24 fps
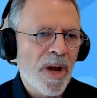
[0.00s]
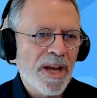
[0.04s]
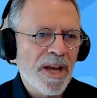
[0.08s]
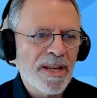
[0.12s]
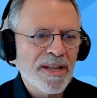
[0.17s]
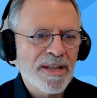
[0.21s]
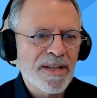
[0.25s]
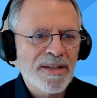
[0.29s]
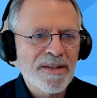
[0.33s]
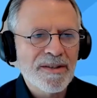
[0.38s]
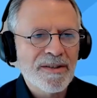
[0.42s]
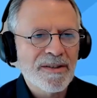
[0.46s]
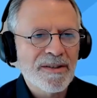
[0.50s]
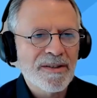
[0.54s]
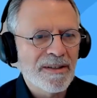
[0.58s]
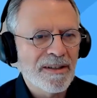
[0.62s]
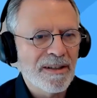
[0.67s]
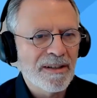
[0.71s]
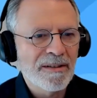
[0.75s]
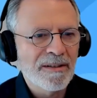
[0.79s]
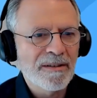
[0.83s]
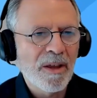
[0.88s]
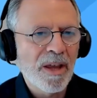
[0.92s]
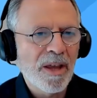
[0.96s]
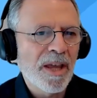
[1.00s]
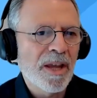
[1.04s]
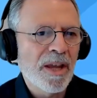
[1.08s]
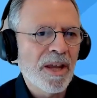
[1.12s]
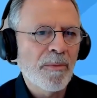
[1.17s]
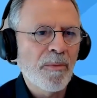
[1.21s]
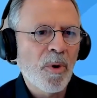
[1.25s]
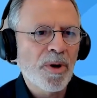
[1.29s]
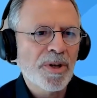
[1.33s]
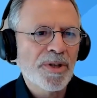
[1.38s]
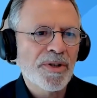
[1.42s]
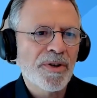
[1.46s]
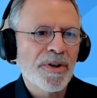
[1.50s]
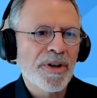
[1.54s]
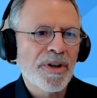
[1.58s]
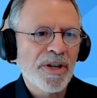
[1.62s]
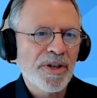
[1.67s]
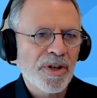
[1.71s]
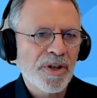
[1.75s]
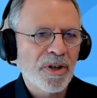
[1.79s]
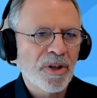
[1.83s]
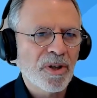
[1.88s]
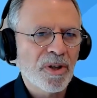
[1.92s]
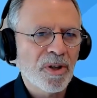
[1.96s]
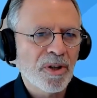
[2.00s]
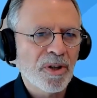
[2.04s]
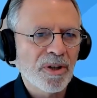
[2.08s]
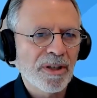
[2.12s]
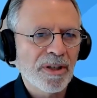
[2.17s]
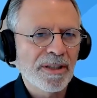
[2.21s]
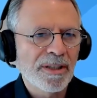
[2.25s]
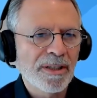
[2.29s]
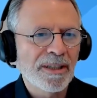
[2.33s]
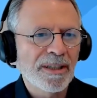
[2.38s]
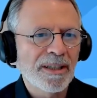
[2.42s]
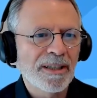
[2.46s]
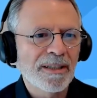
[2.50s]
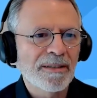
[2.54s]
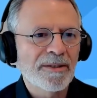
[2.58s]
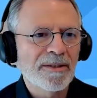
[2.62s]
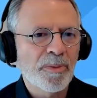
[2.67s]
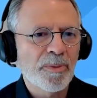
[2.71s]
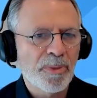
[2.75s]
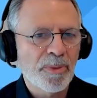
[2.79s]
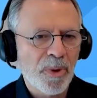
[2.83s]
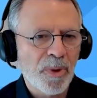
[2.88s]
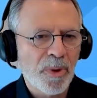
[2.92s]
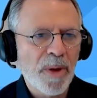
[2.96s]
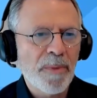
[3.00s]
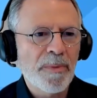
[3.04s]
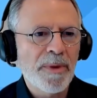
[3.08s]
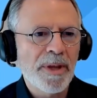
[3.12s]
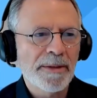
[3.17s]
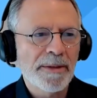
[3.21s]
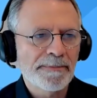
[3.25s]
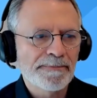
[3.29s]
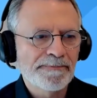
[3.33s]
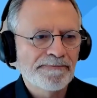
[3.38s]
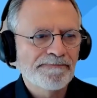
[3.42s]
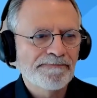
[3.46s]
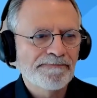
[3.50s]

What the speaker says: ways in a more traditional deployment.